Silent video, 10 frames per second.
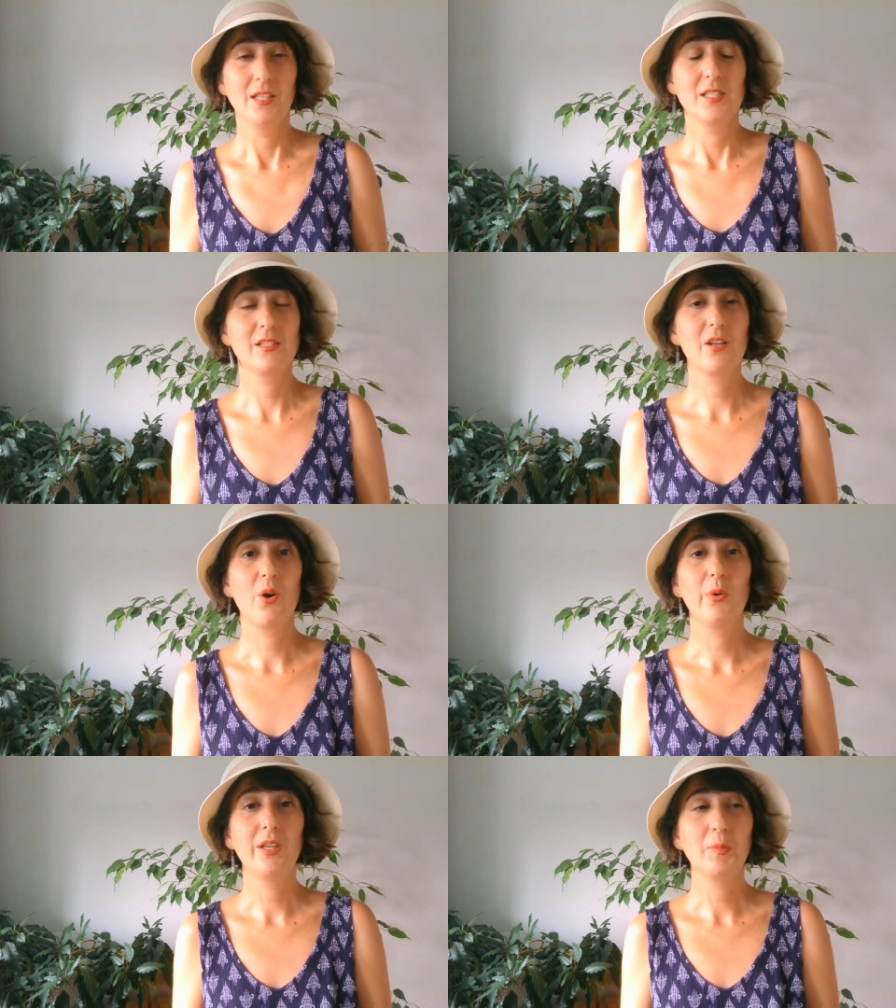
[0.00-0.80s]

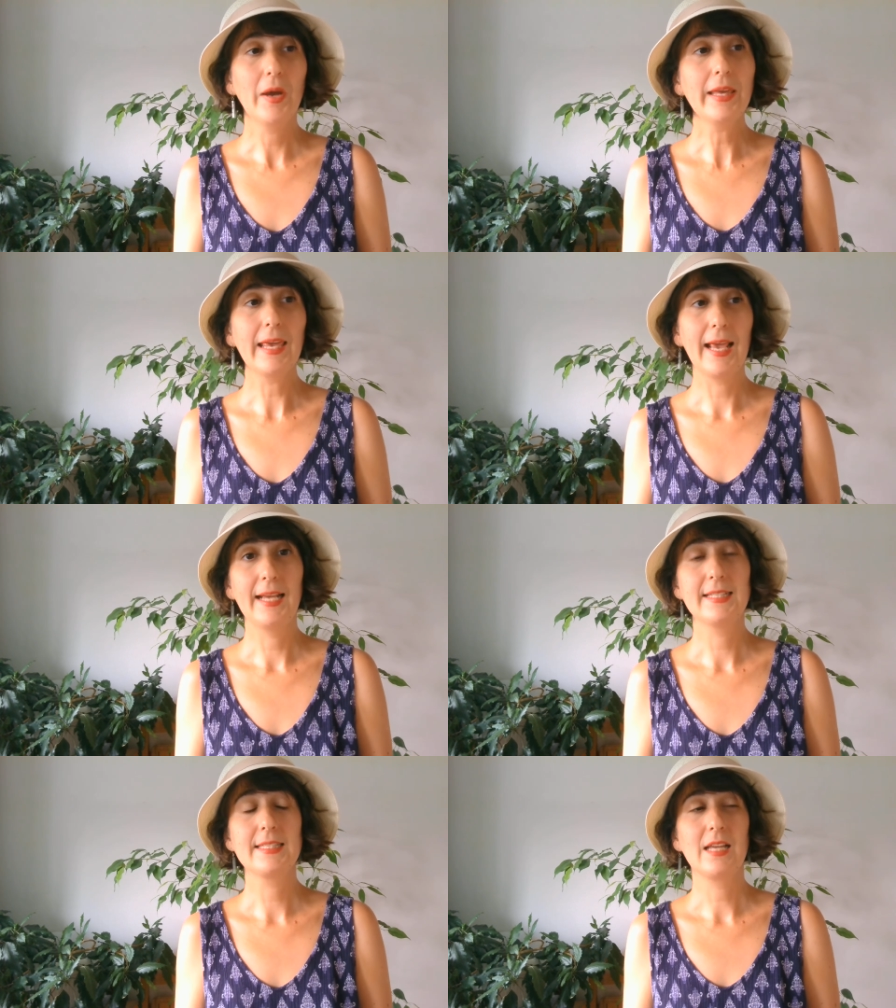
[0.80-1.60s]
So in my
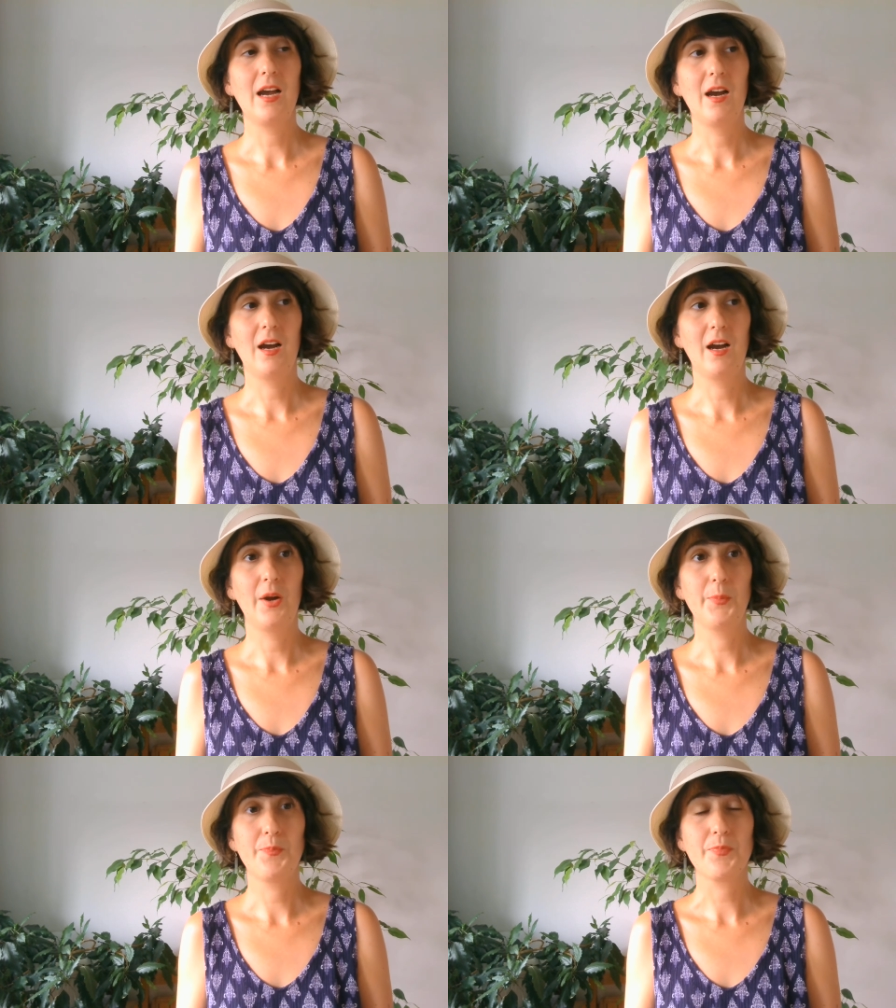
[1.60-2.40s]
case,
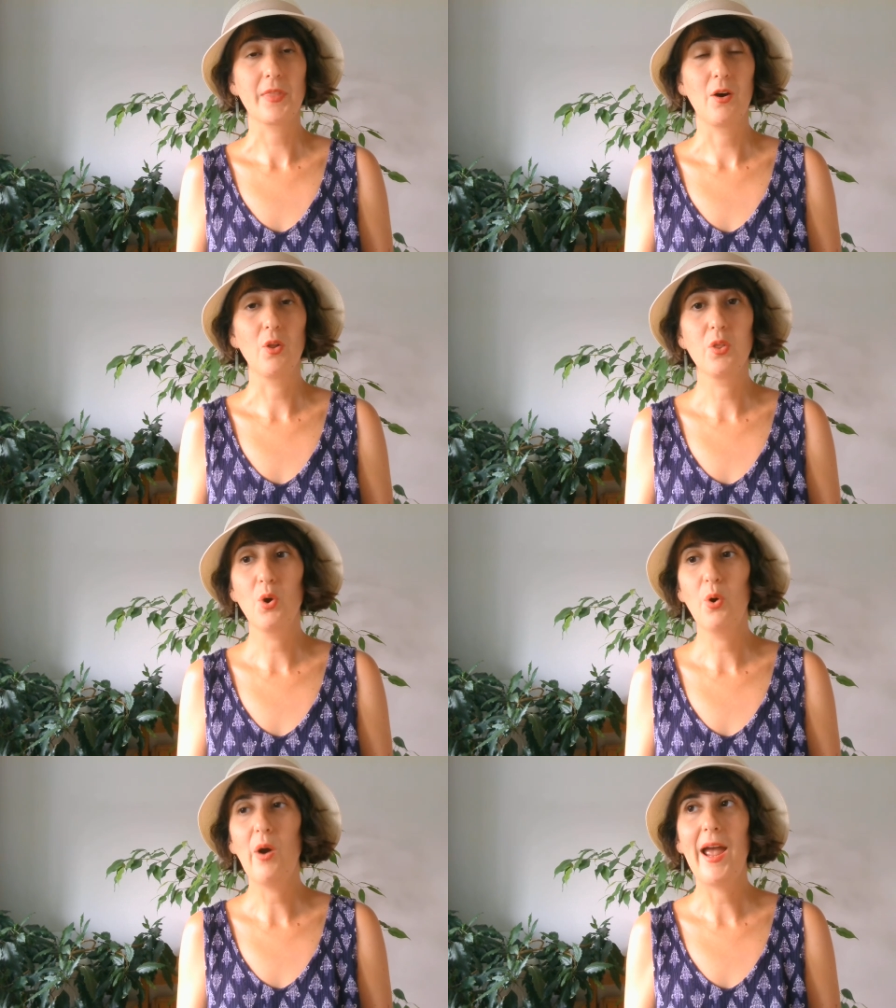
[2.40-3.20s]

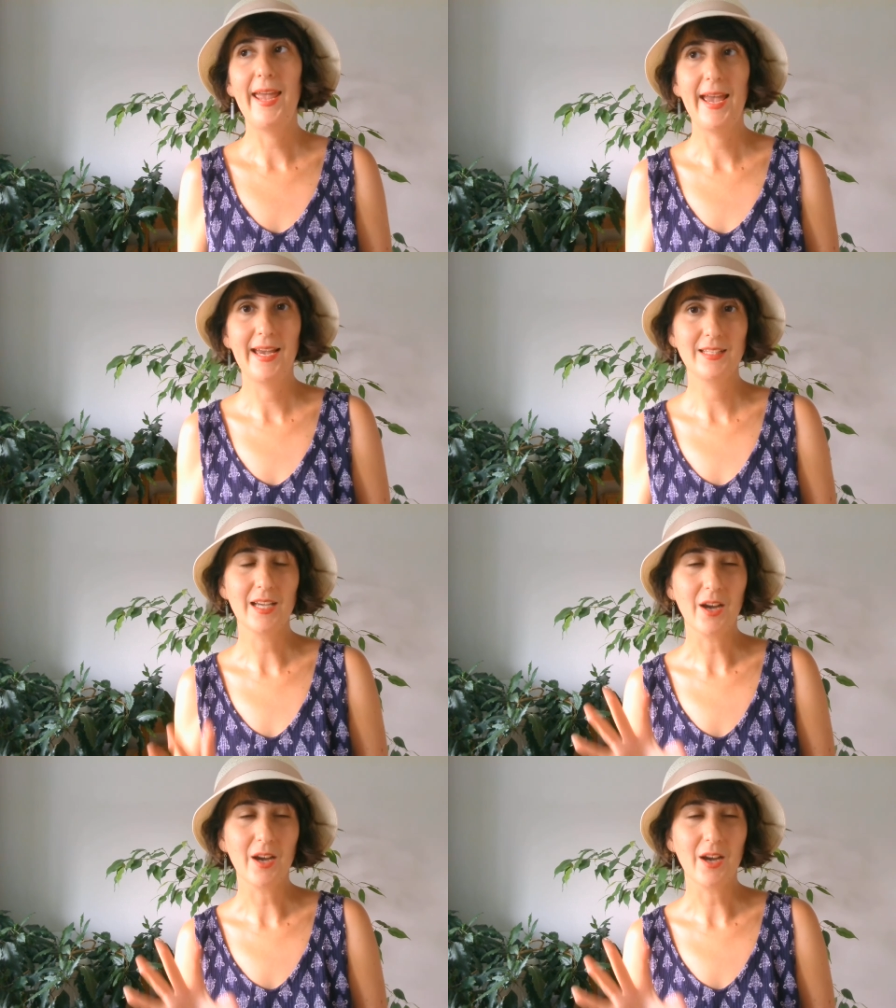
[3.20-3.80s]
although I